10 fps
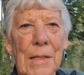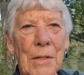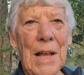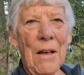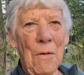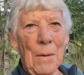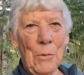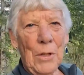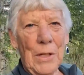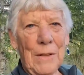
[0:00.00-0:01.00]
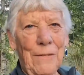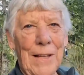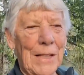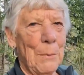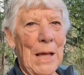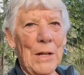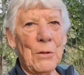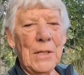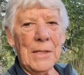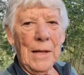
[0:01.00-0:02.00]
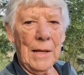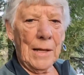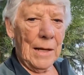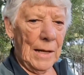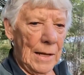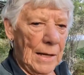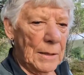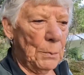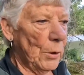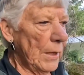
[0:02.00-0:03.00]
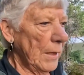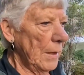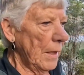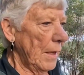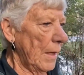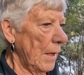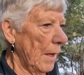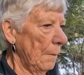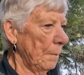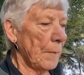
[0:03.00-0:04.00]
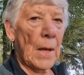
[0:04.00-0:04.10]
So now I'm going to inflate the mattress and put in the